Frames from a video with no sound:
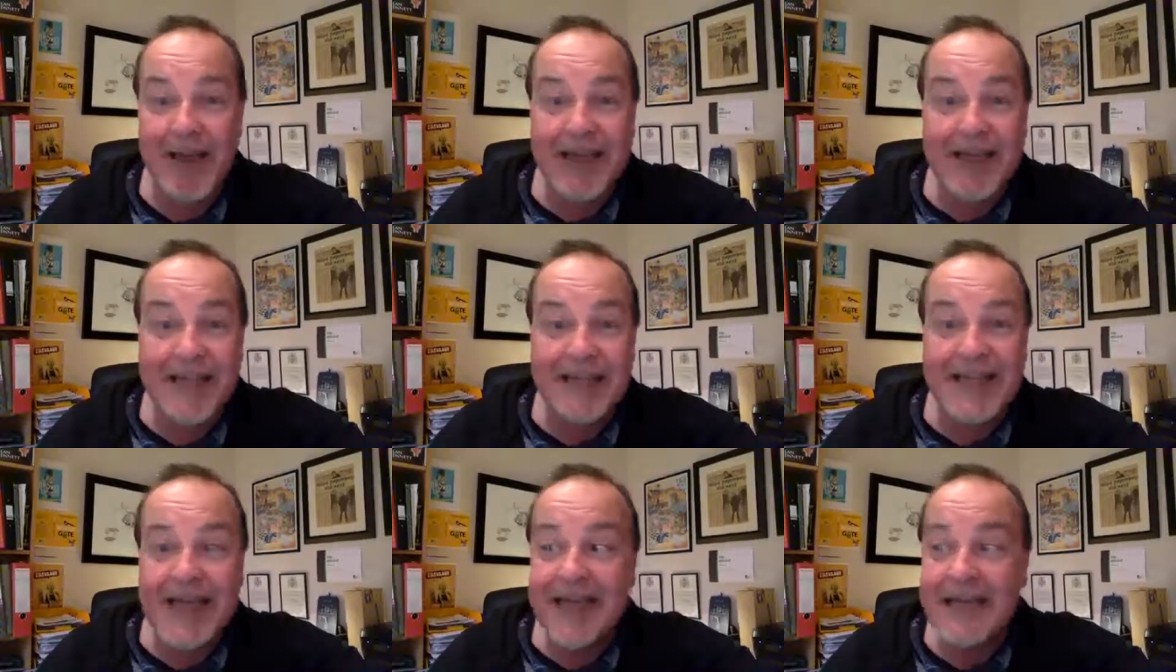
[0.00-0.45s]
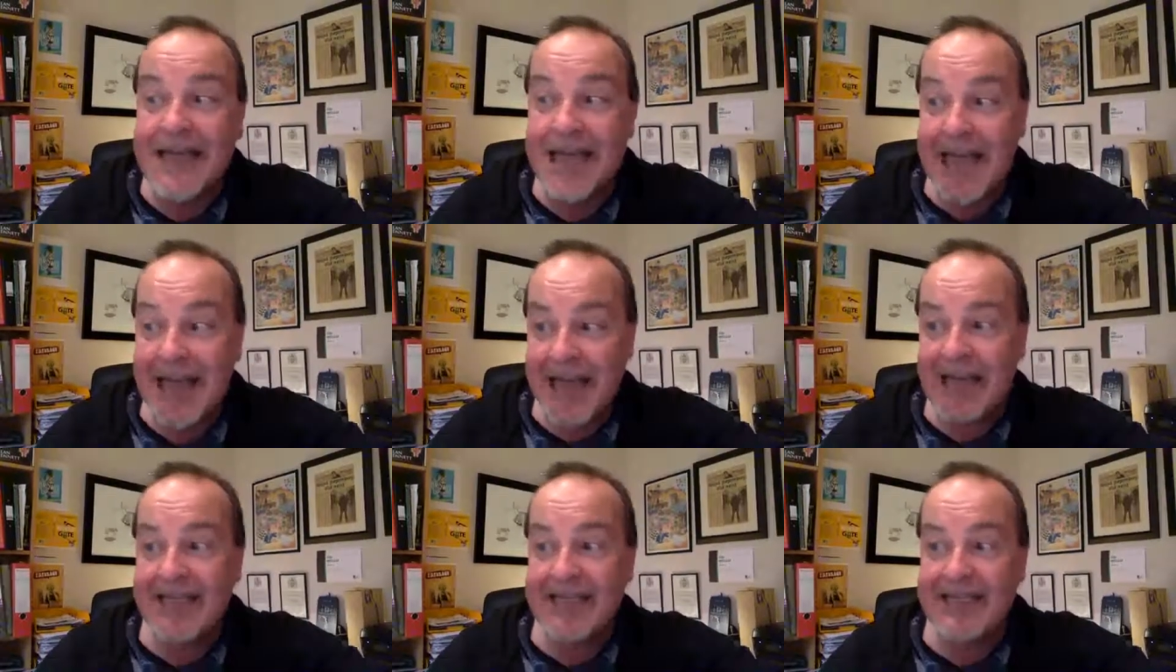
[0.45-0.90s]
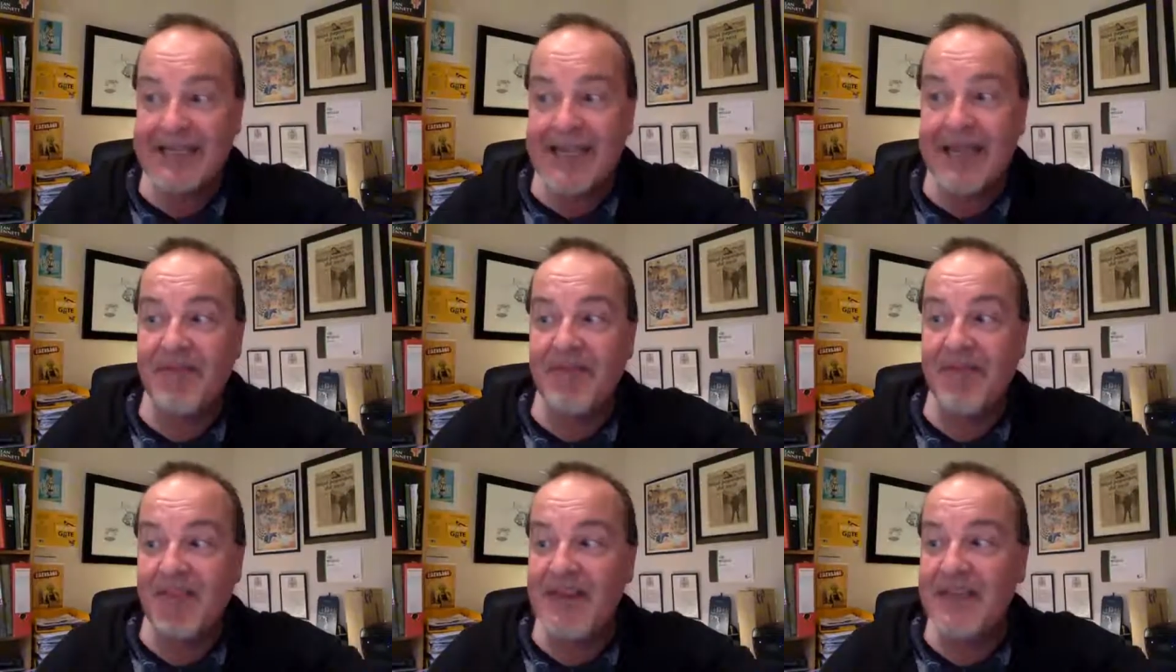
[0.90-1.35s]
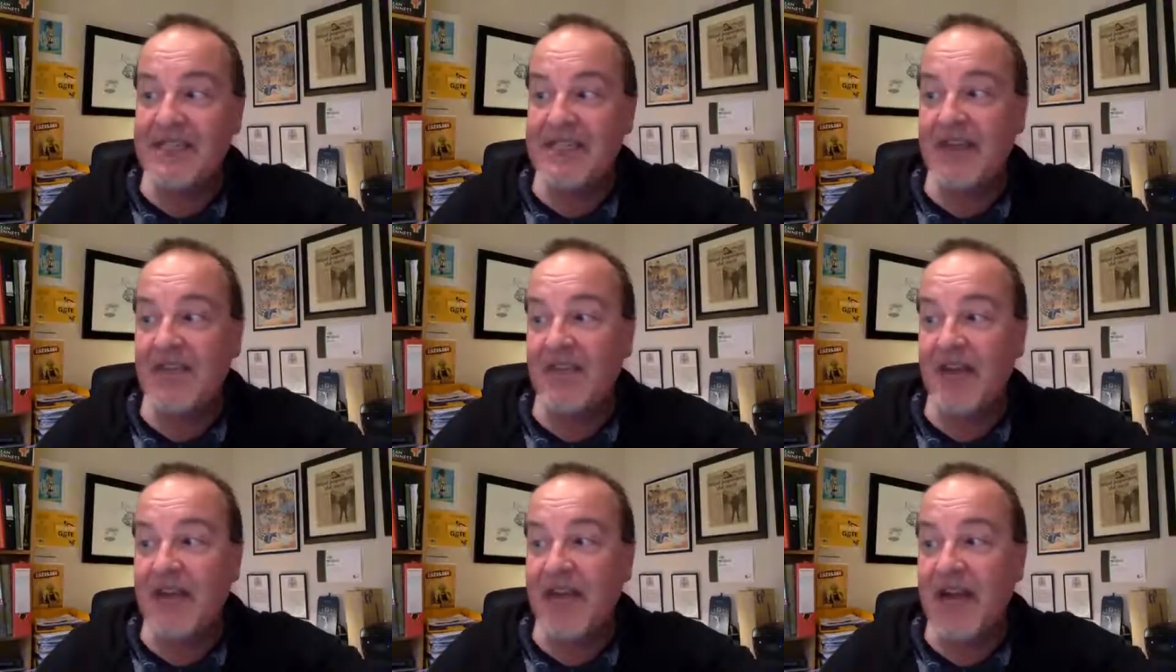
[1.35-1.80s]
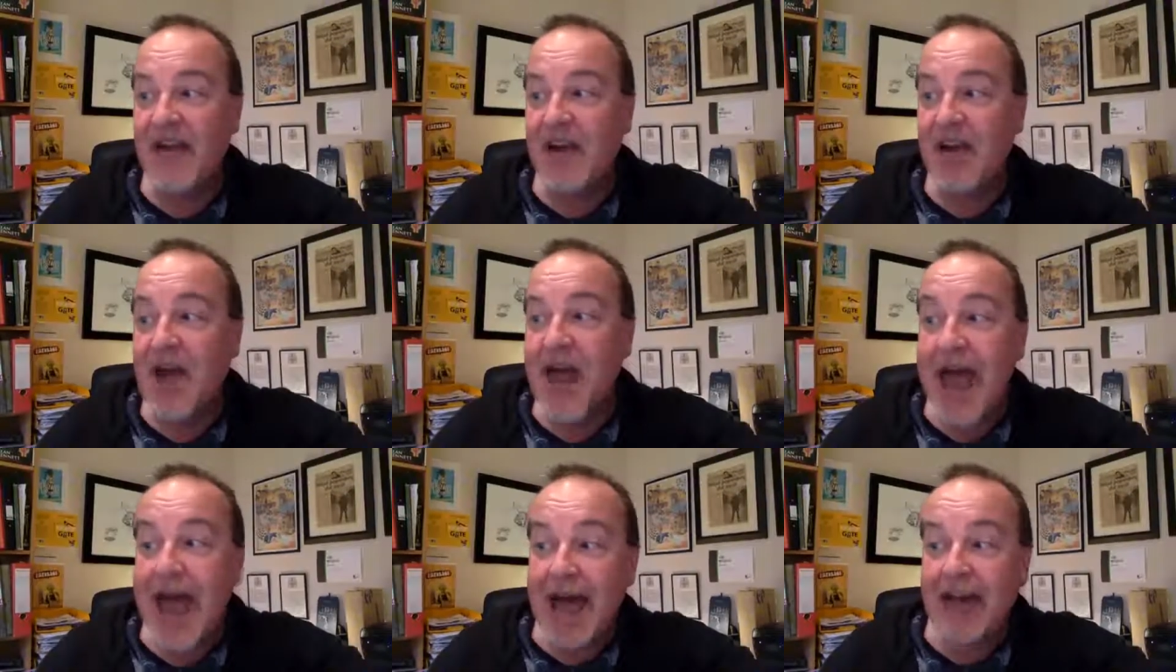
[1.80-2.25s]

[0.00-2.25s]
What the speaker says: Iceland in the same fields every year,